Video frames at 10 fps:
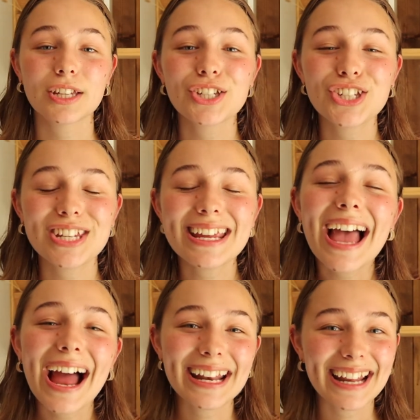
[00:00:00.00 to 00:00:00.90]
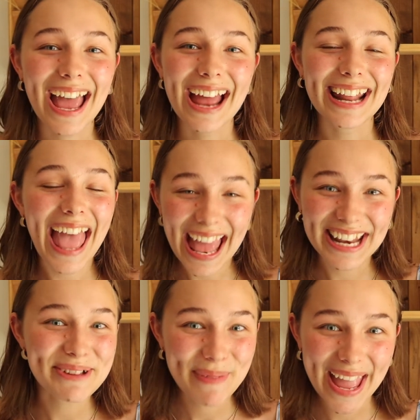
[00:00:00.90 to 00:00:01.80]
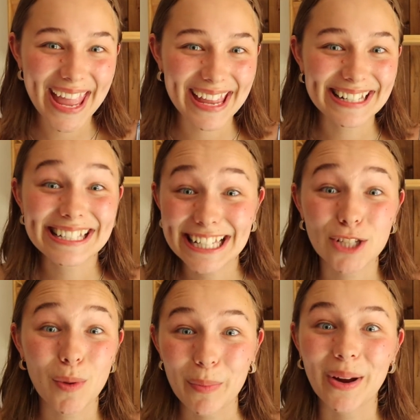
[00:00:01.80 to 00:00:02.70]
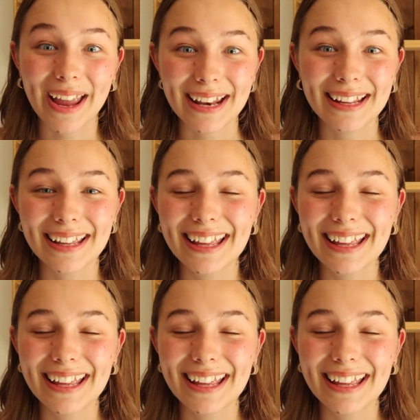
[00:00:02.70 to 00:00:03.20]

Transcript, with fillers: She hadn't had any pain since we prayed.